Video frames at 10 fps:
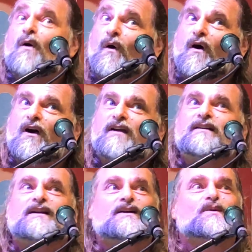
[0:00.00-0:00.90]
Or
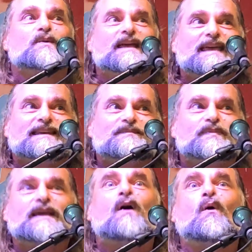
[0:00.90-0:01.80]
we can
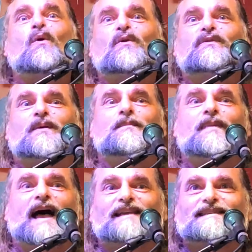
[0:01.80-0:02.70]
behold the
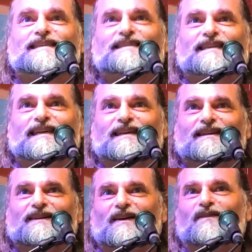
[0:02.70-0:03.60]
majesty
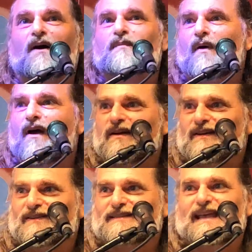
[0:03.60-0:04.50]
of our
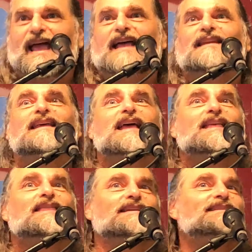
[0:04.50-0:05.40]
partners and
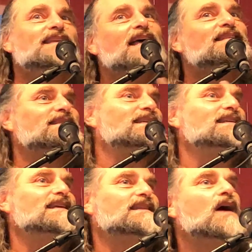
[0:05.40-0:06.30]
the
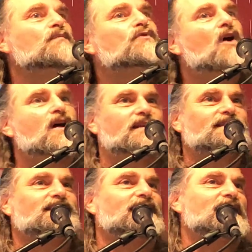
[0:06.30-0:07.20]
destiny that brought
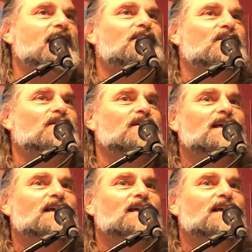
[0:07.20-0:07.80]
us together,